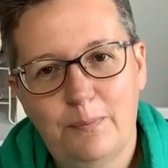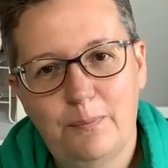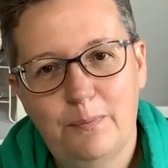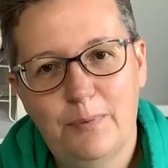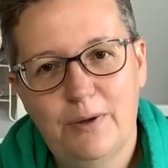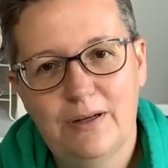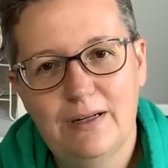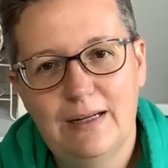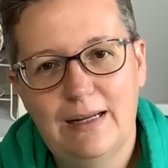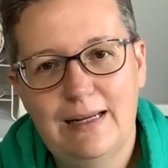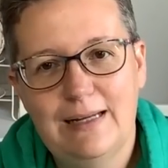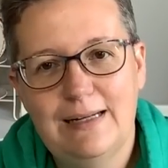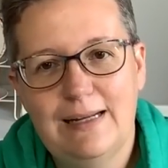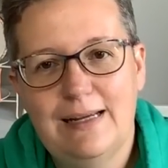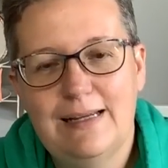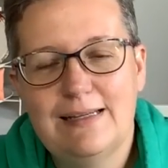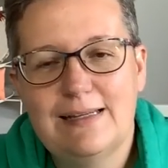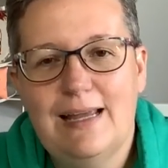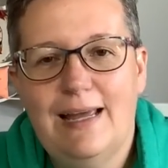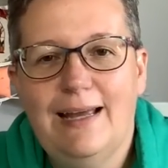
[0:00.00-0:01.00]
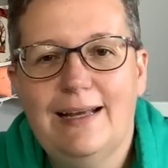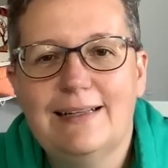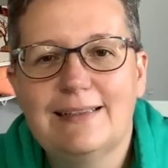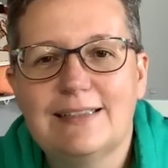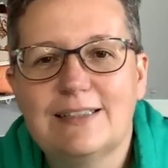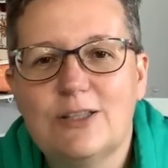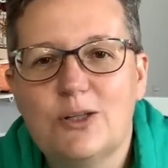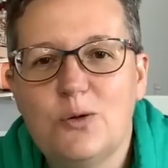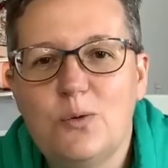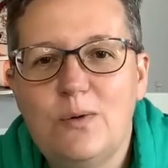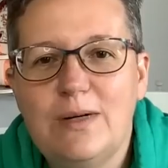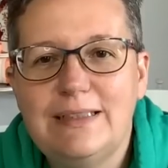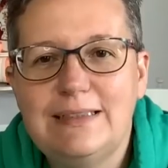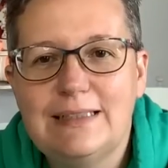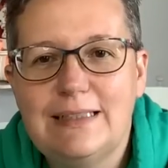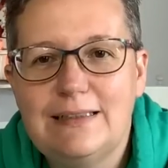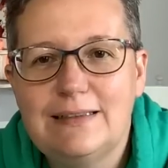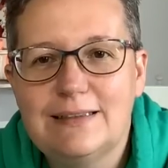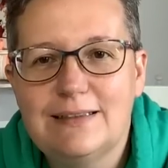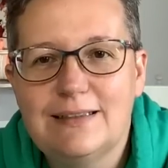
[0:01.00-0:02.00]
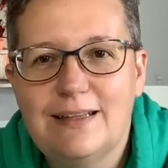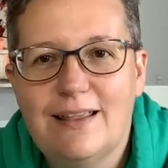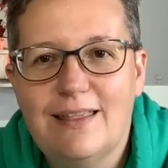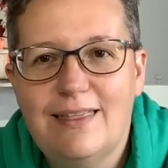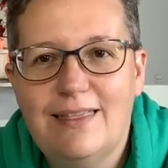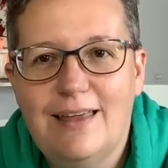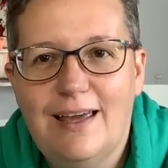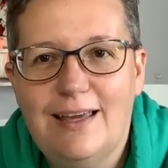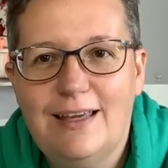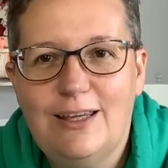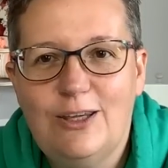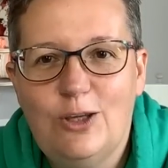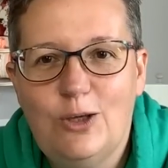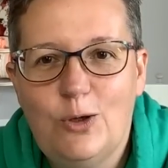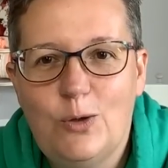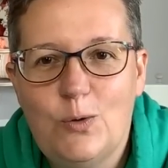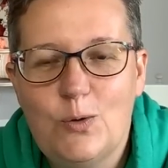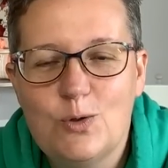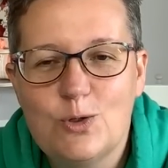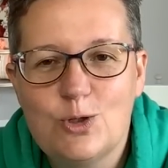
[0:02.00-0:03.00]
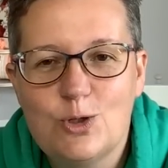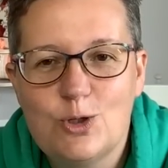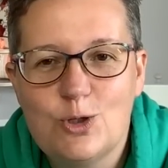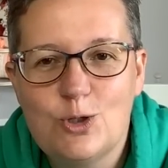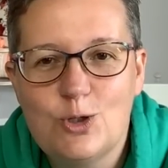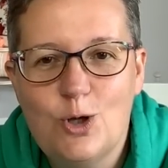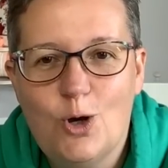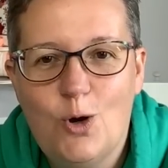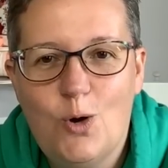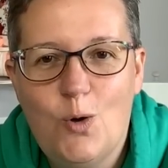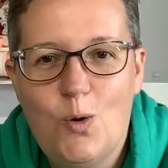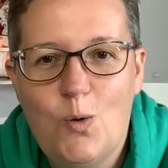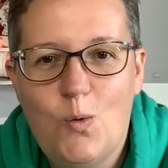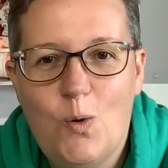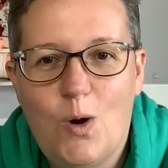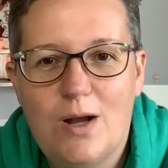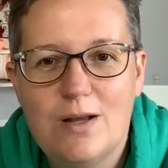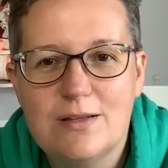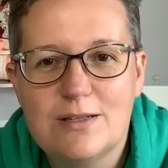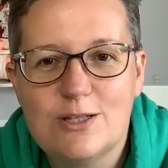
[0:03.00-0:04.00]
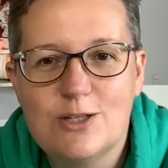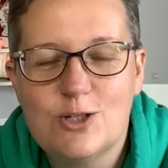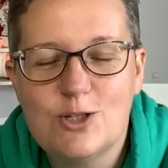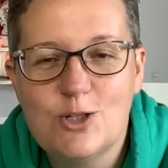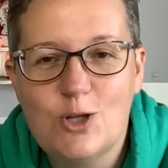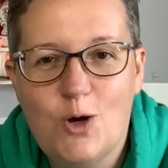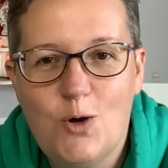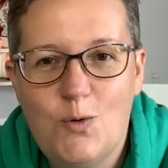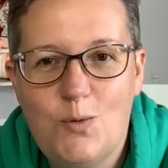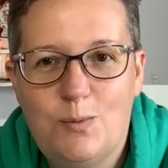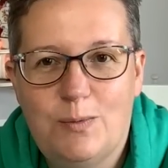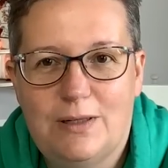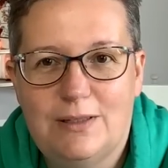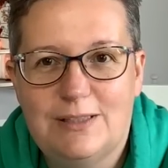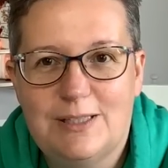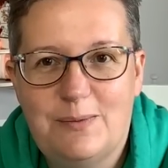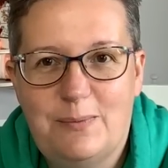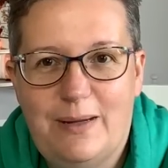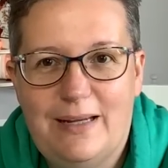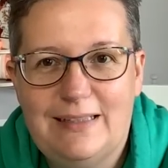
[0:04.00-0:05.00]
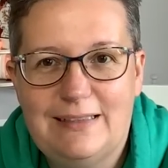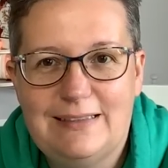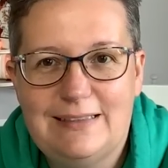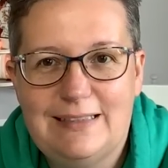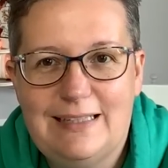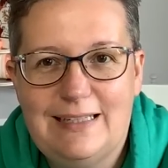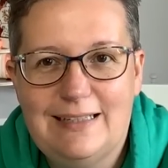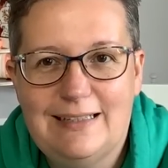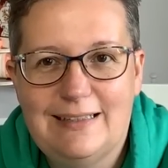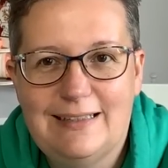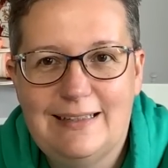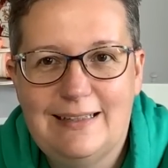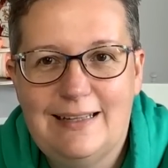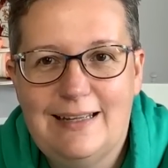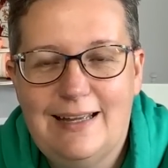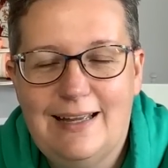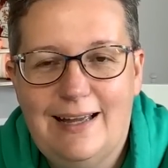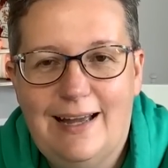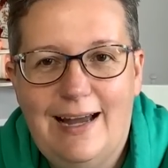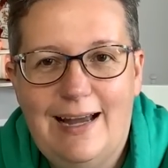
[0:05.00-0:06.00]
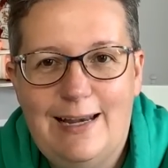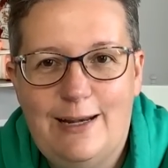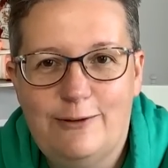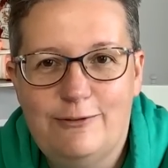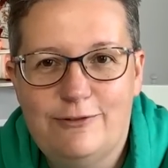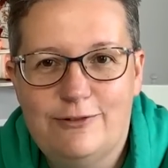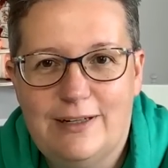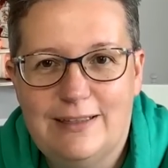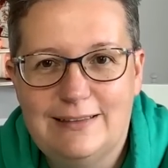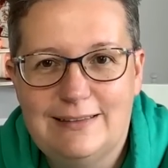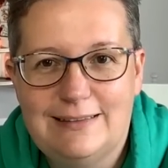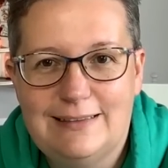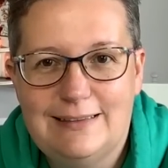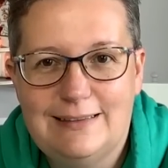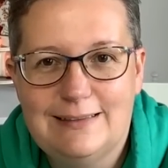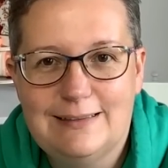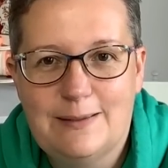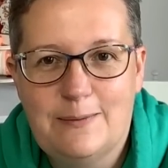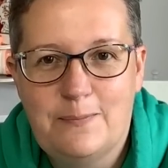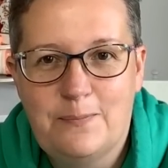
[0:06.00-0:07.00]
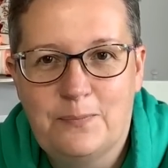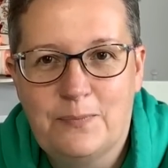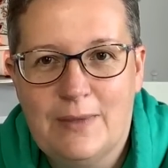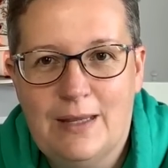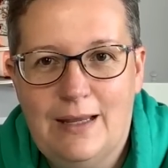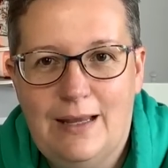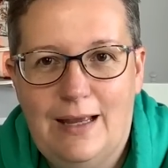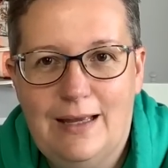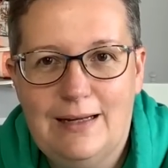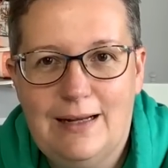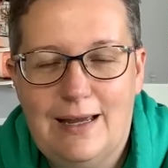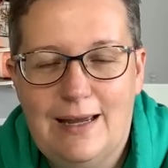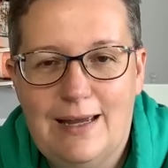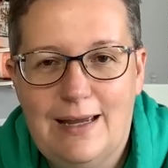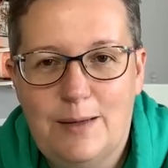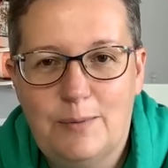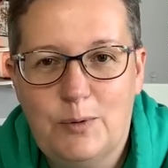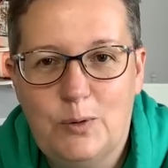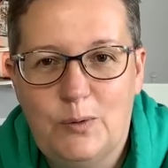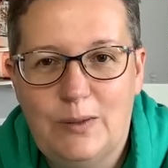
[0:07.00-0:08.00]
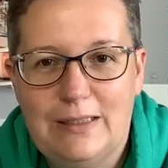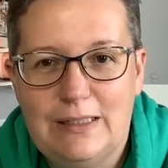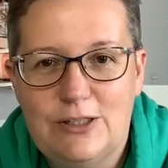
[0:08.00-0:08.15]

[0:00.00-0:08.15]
But it is exquisite. Thank you so much, Betsy. I love Frances, and I am going